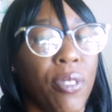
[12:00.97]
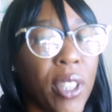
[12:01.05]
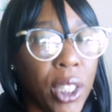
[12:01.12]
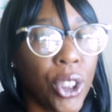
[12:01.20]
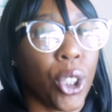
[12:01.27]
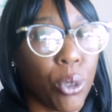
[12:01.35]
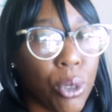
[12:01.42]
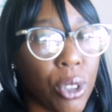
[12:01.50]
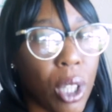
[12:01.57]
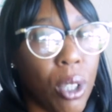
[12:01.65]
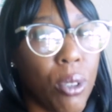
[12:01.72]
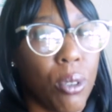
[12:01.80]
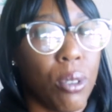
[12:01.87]
feed your
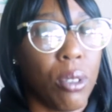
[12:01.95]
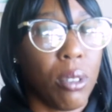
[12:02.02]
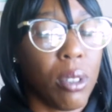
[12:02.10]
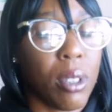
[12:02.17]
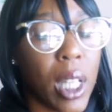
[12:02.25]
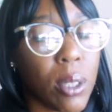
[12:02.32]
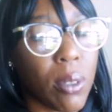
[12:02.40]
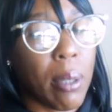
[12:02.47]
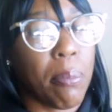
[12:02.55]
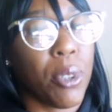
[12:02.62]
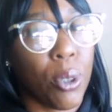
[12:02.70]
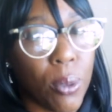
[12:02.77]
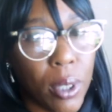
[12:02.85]
soul. That's what
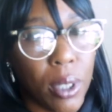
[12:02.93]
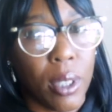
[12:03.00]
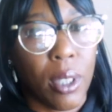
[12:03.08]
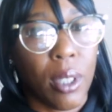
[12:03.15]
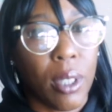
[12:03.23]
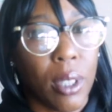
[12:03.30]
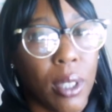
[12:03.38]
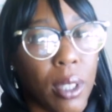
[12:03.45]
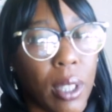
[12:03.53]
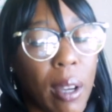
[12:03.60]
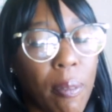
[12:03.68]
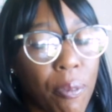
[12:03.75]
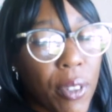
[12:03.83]
I'm doing. I'm